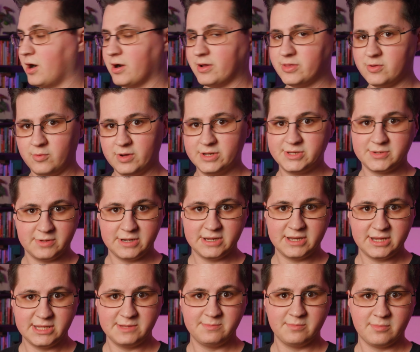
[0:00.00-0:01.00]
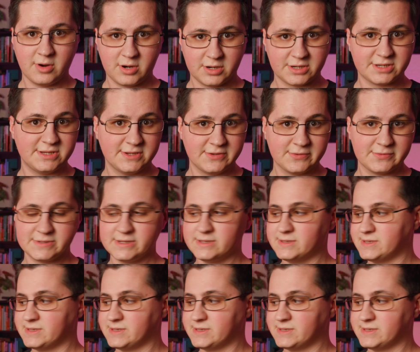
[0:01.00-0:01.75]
are the 120D Mark IIs.